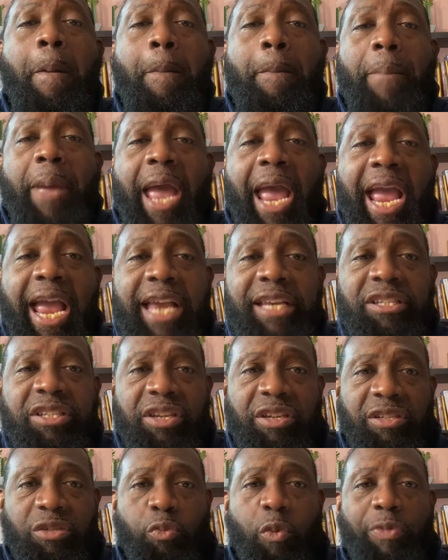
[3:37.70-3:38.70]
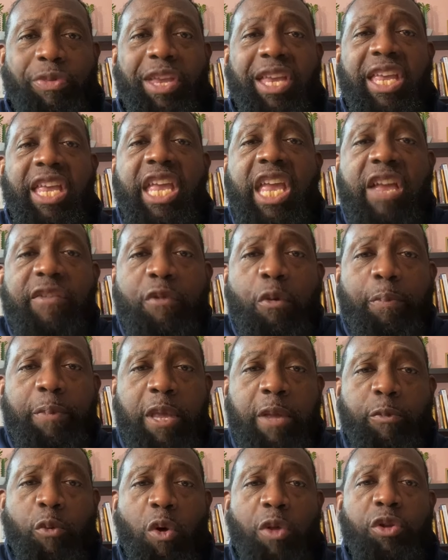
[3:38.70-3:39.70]
patience with the evil
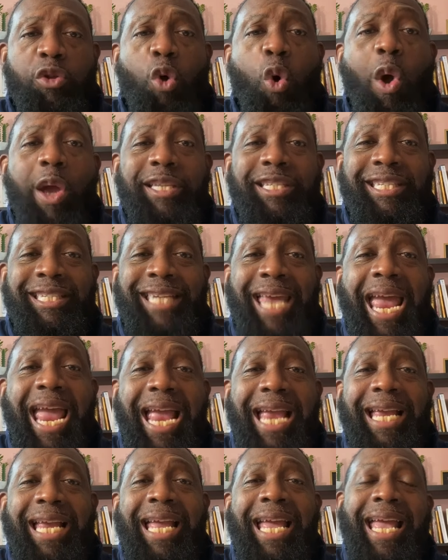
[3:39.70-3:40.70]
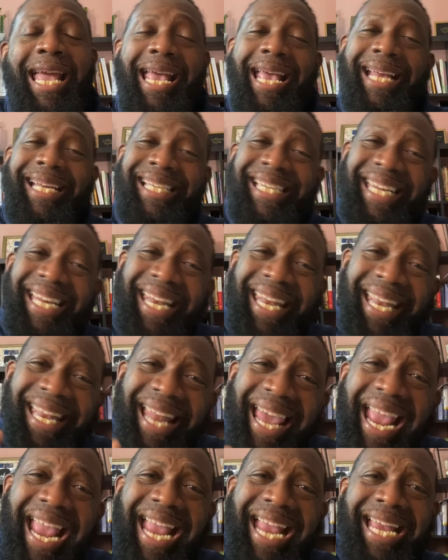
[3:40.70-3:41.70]
people in Noah's day,
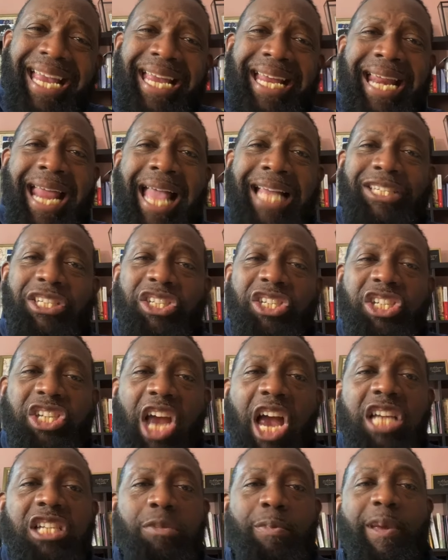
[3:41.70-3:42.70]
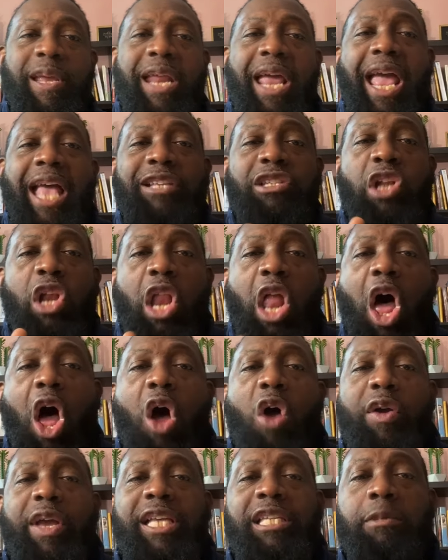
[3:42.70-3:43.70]
delaying judgment as
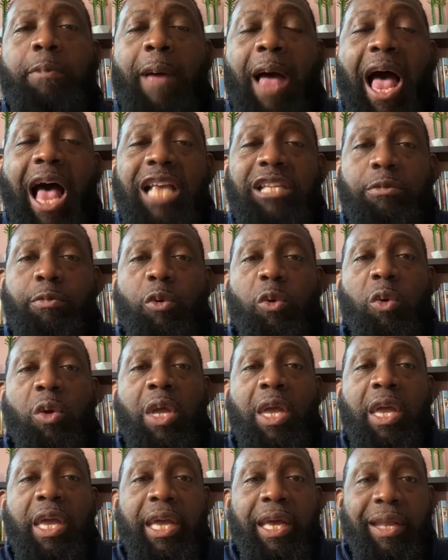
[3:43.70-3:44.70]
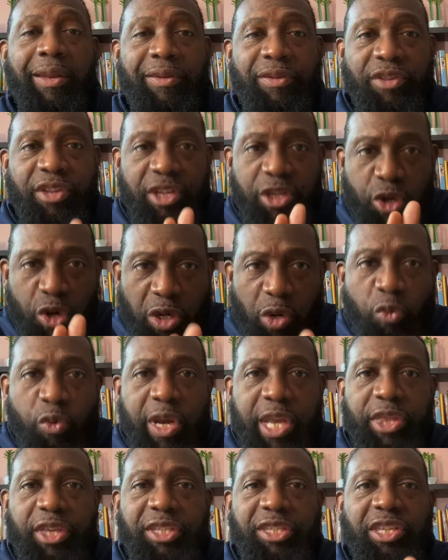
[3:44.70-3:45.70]
long as possible. You can
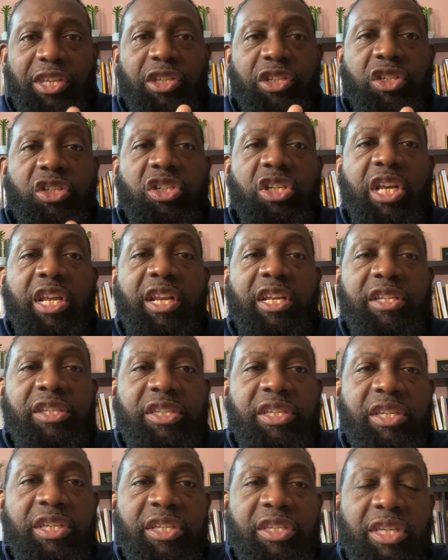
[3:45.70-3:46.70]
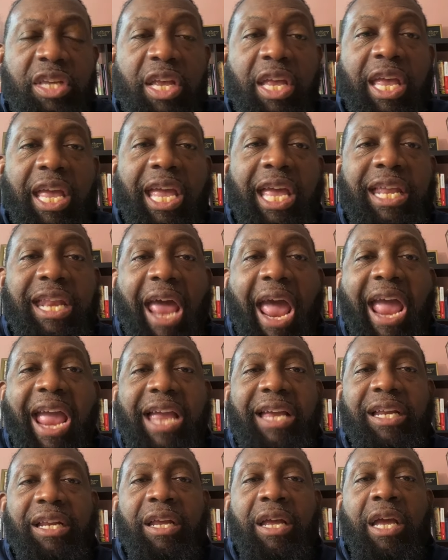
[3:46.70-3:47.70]
read this in Genesis and
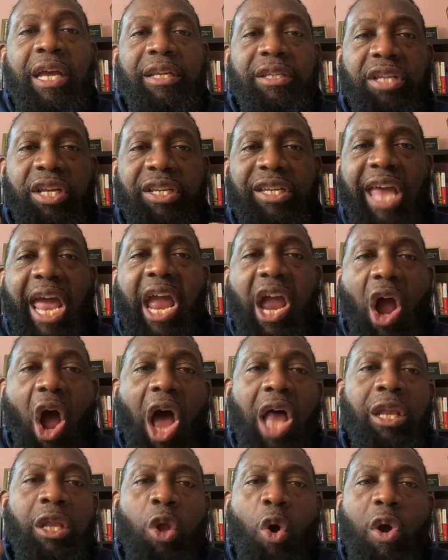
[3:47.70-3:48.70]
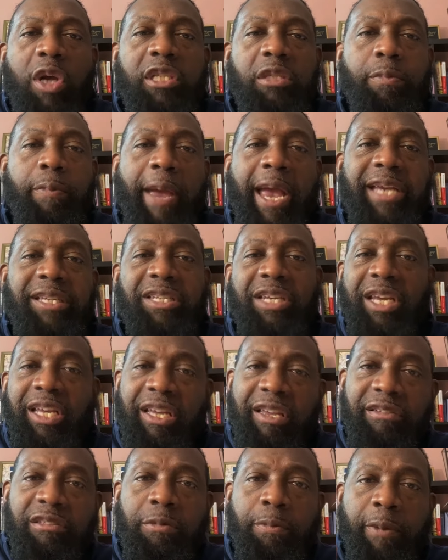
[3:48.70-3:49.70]
8. Today, our Lord's patience
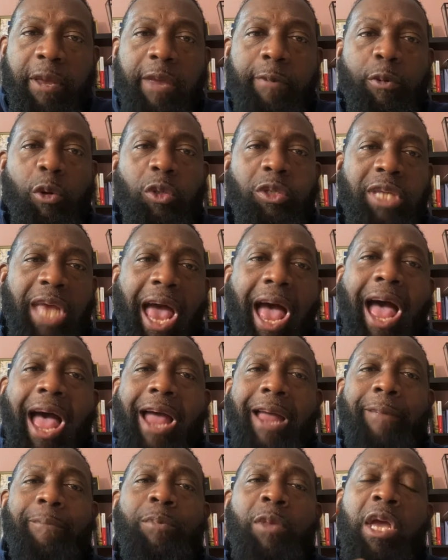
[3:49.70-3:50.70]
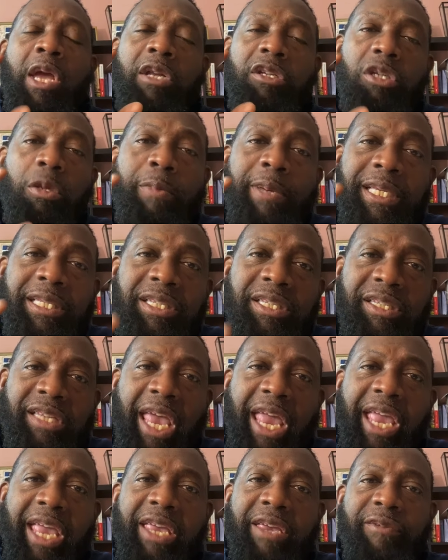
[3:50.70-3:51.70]
gives people time to be
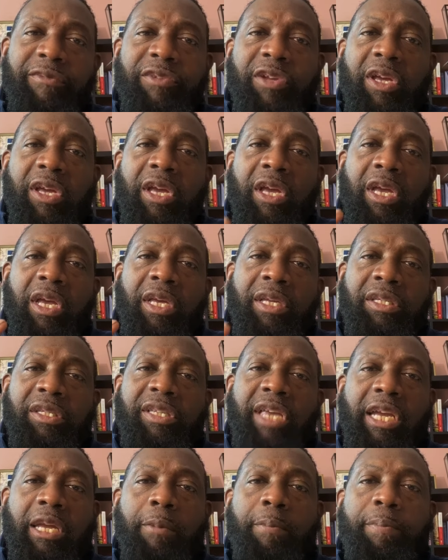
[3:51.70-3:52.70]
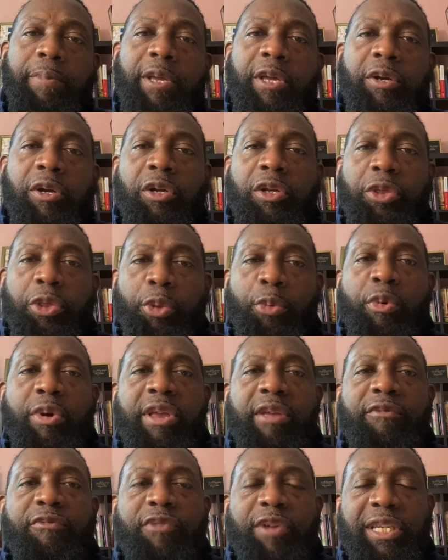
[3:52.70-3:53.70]
saved. 2 Peter
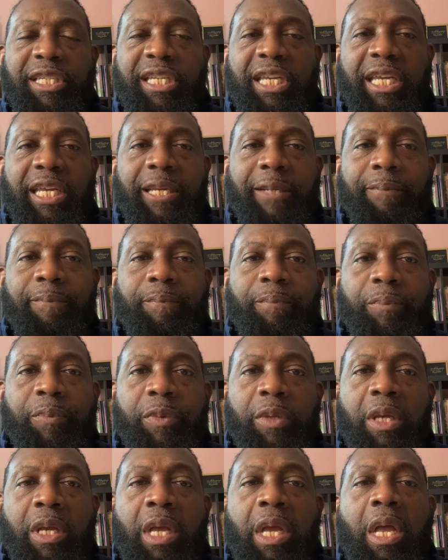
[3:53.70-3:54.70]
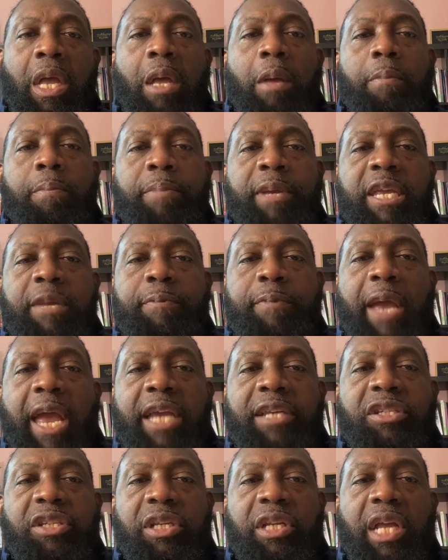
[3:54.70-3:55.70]
3 and 15. Be
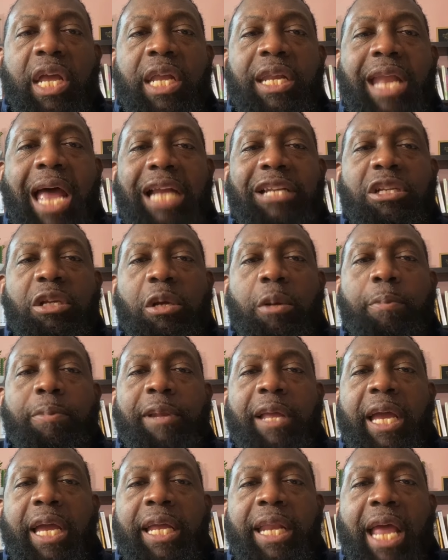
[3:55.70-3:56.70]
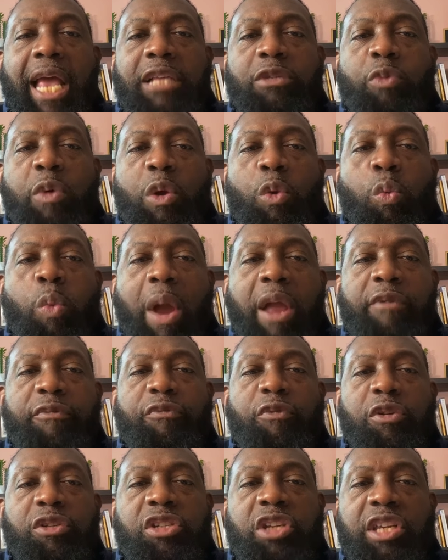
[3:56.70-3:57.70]
patient and not to complain as we wait
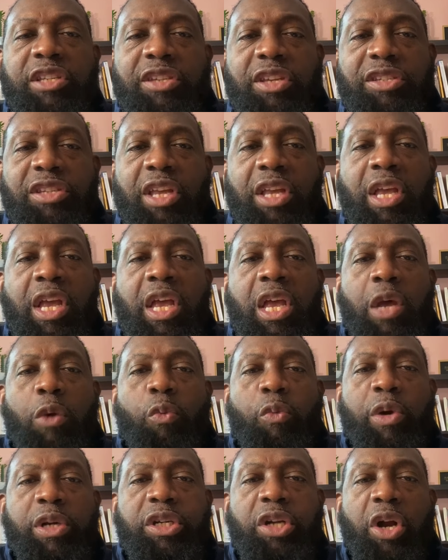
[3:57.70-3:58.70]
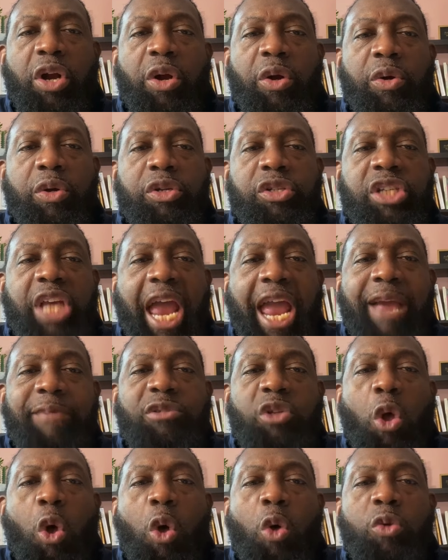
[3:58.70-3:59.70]
for Jesus' return.
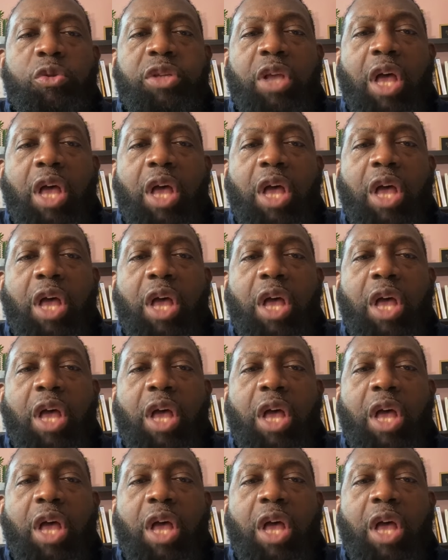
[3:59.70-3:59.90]
James holds